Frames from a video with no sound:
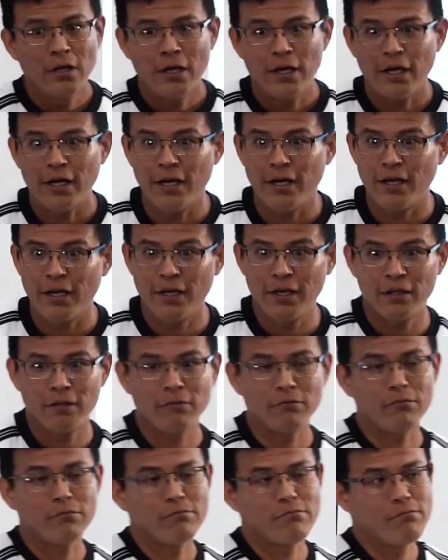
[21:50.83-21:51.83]

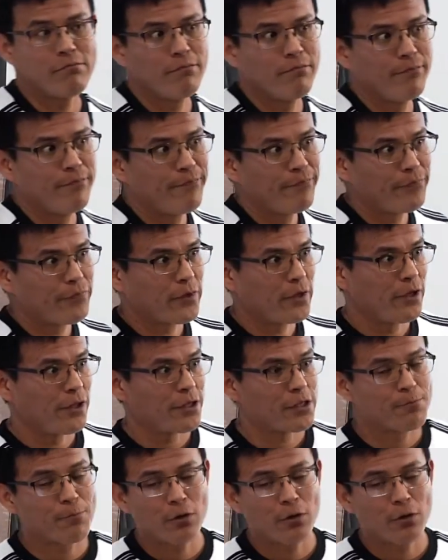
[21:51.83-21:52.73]
And in this